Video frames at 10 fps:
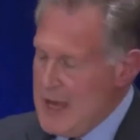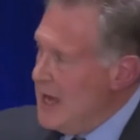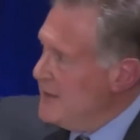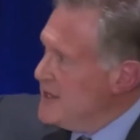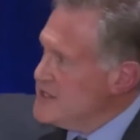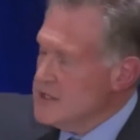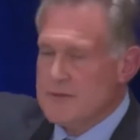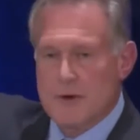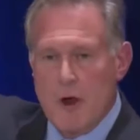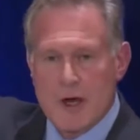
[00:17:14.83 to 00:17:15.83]
And this is
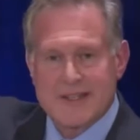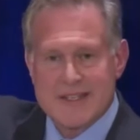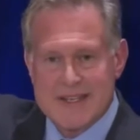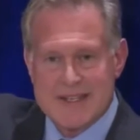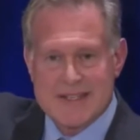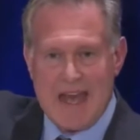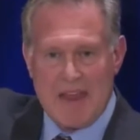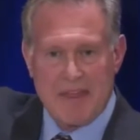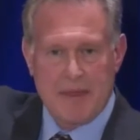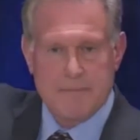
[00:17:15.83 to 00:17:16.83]
for heart disease death.